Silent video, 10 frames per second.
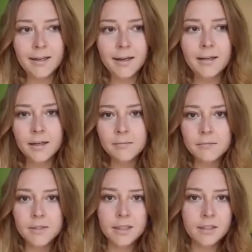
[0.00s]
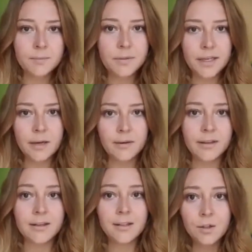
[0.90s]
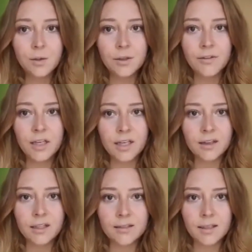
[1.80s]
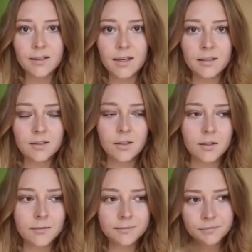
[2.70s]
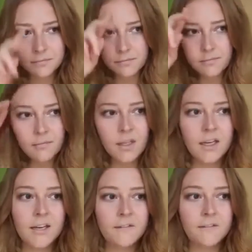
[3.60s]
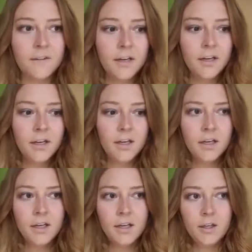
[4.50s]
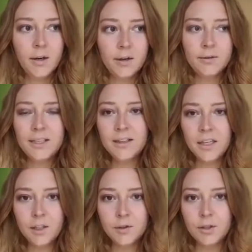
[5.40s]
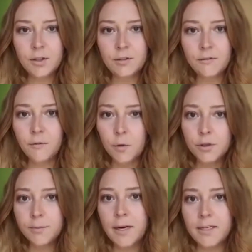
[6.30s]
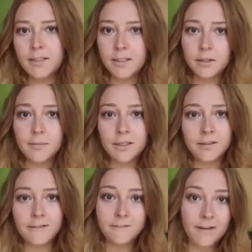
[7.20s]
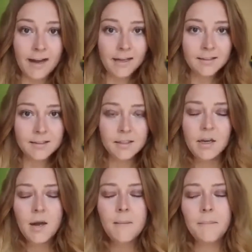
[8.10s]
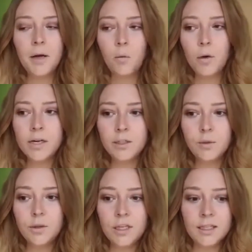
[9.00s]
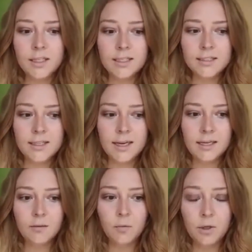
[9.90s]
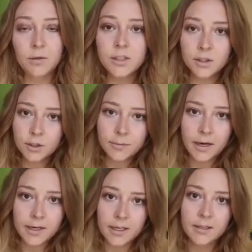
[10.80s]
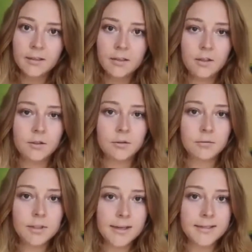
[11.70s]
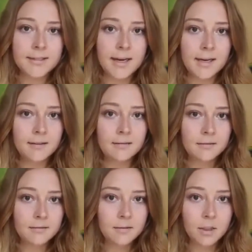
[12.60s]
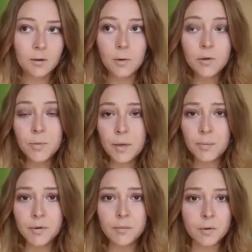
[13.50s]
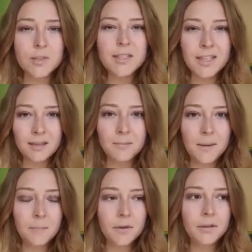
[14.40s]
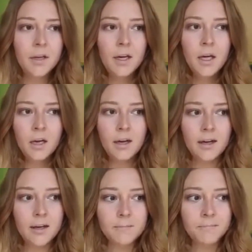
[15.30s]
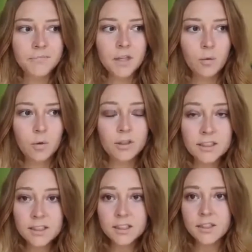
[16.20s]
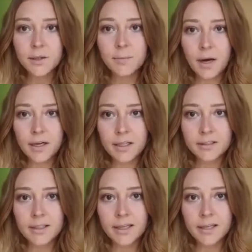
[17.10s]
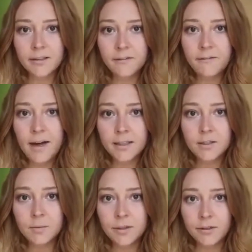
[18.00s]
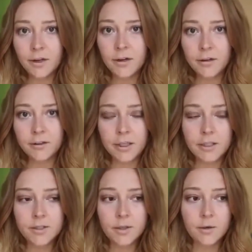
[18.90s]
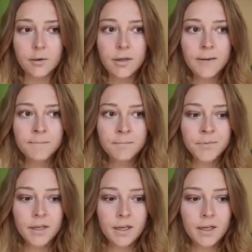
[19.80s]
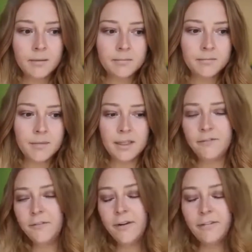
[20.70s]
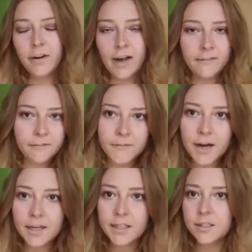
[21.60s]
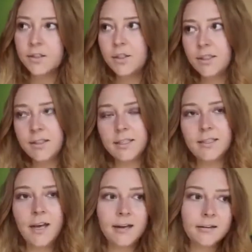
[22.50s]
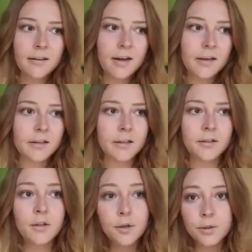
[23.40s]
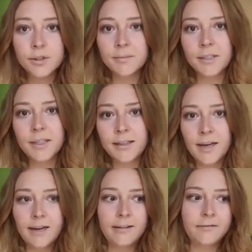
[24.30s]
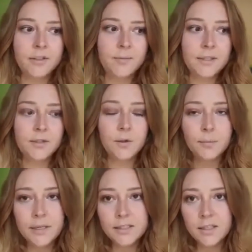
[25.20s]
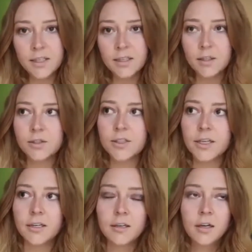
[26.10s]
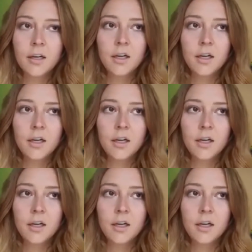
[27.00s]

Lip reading: and it kind of comes into play with intuitive eating and things like that. So if, I don't think that you should force your body to intermittently fast, but what I do think is that when you listen to your body, you'll realize that, most thin people, will listen to their bodies and fast when they're not hungry. So, if you've ever had a friend and it's 10 o'clock or noon or something like that, and they've just been so busy and they're just I